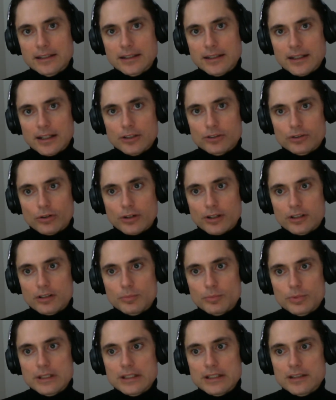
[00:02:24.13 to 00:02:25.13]
it's going to
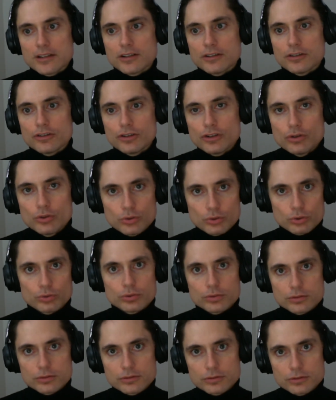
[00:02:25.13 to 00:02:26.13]
be you
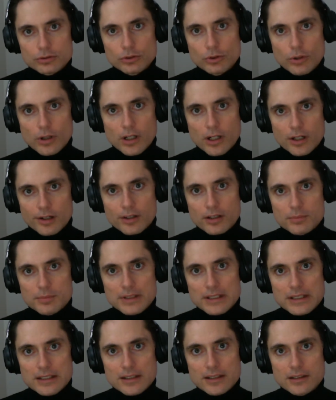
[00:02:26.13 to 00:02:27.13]
who are going to
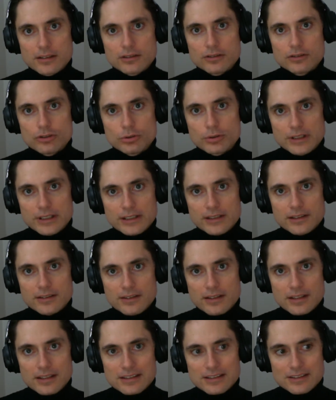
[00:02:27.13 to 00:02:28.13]
be doing
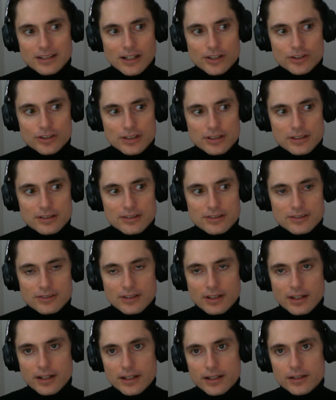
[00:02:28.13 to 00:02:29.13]
the discussions
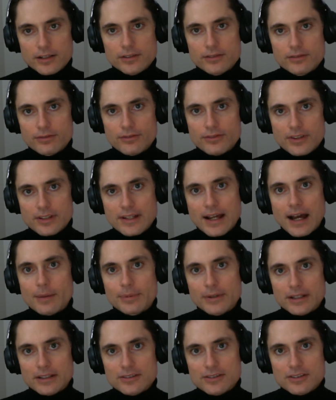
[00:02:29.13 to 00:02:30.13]
of the
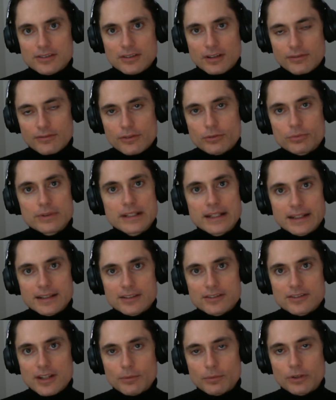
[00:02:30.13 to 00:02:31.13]
topics of the readings
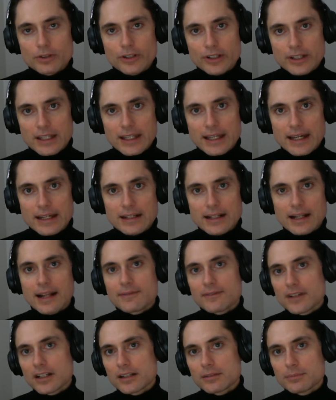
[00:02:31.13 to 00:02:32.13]
that we're looking at, and I'm
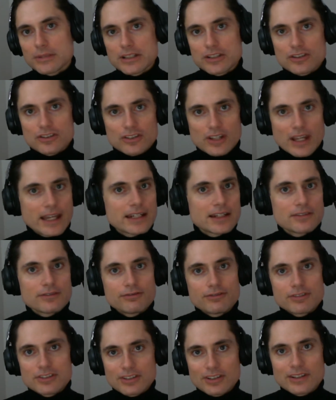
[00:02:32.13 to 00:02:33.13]
going to be just kind of
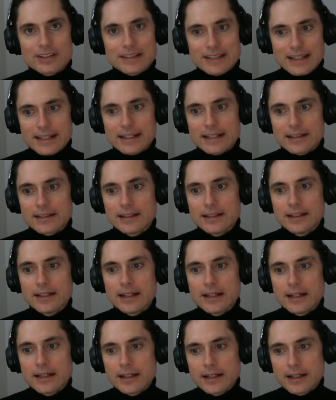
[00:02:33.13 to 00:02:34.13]
facilitating.
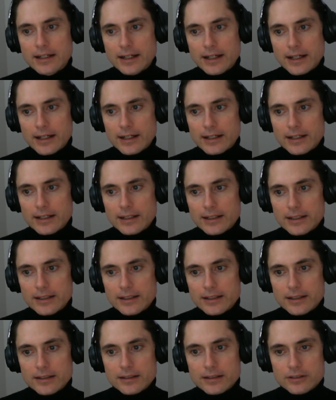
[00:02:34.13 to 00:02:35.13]

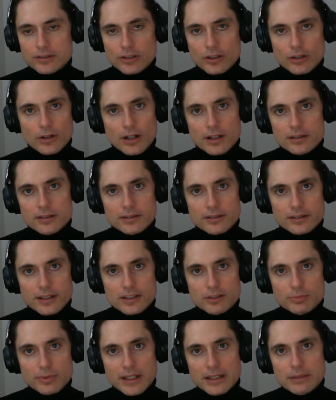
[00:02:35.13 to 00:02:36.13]
So I'll
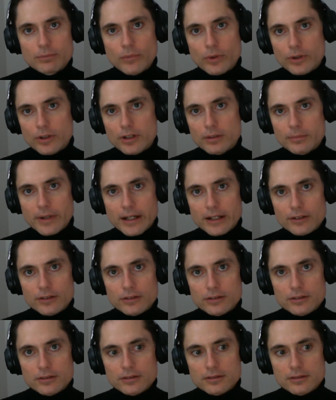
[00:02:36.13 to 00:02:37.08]
explain more about